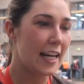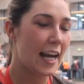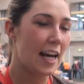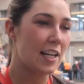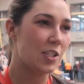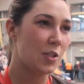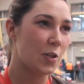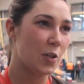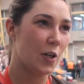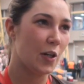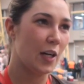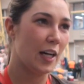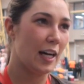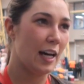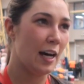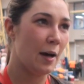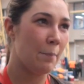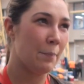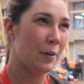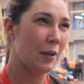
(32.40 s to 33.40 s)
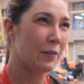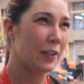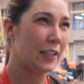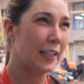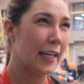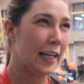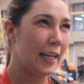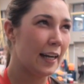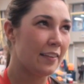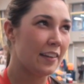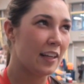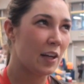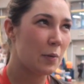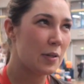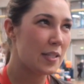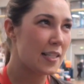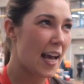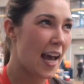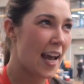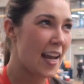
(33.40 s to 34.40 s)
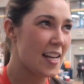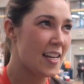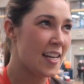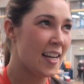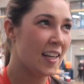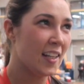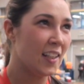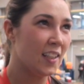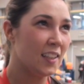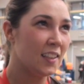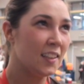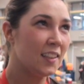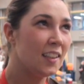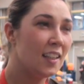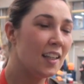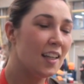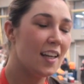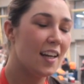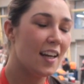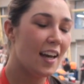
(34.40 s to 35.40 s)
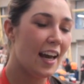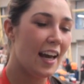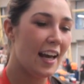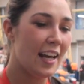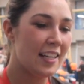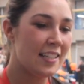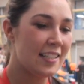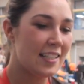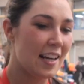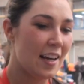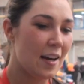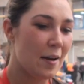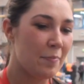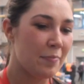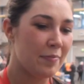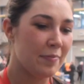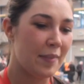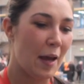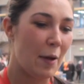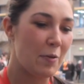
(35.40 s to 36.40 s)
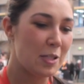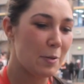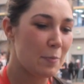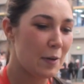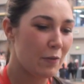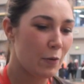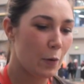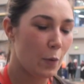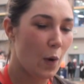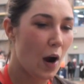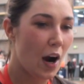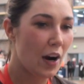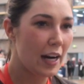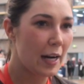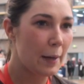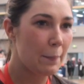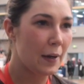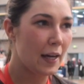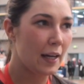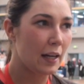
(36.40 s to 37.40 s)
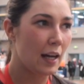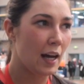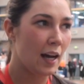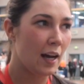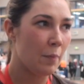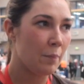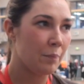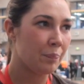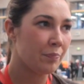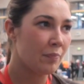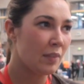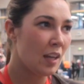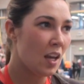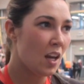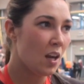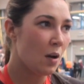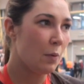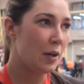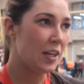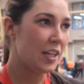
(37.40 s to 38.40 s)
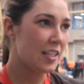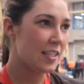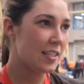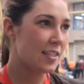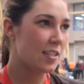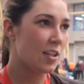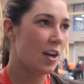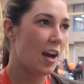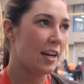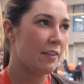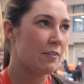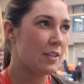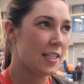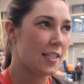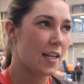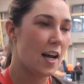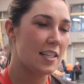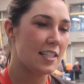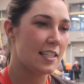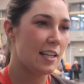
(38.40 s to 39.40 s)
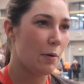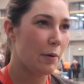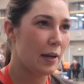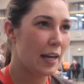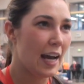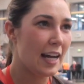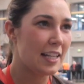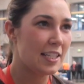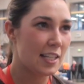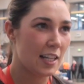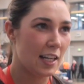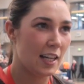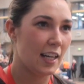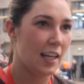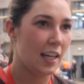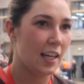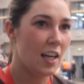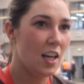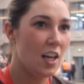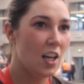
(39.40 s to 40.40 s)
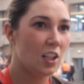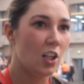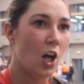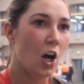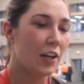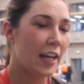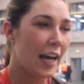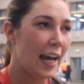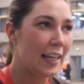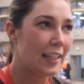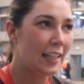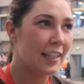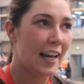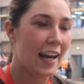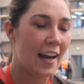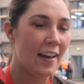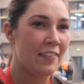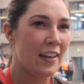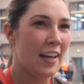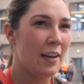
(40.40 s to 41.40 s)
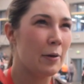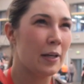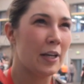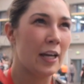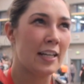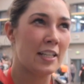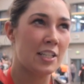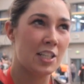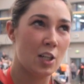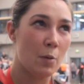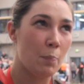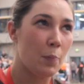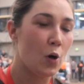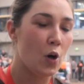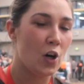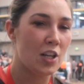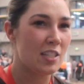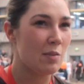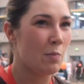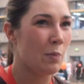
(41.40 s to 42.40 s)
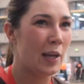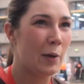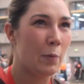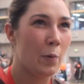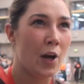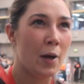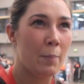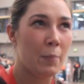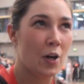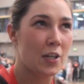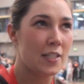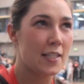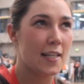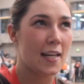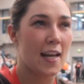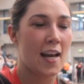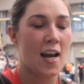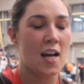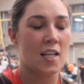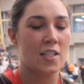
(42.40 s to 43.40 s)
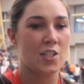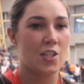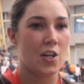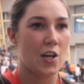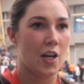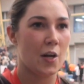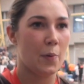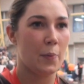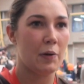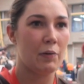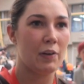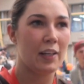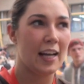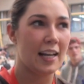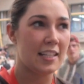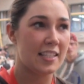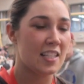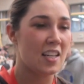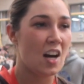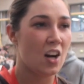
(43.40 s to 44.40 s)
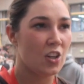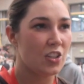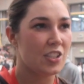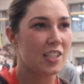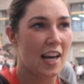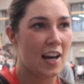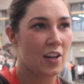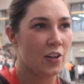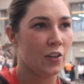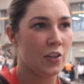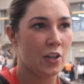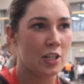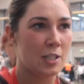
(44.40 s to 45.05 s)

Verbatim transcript: get out to a um, bit of a lead. I think it was eight 0 and um, that was a bit of a worry. But um, we just kind of discussed that we had to lock Kayla down. They were getting to the boards, and we were boxing out. So we really had to knuckle down on